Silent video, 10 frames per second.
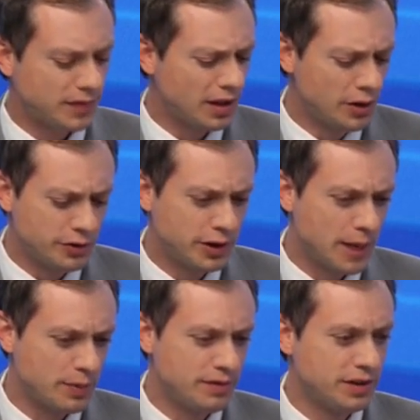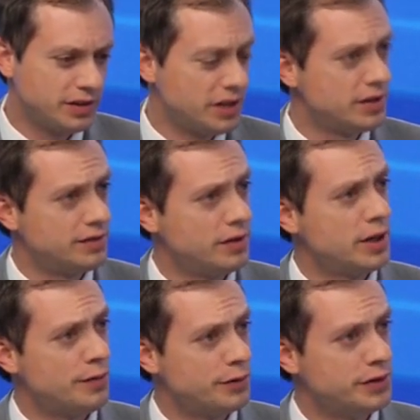And also, complement fixation is very
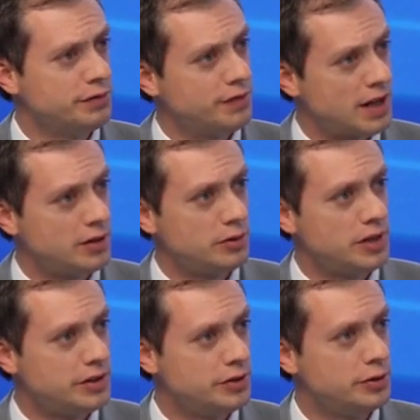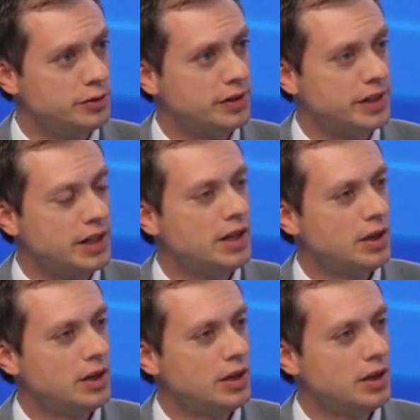helpful to follow longitudinally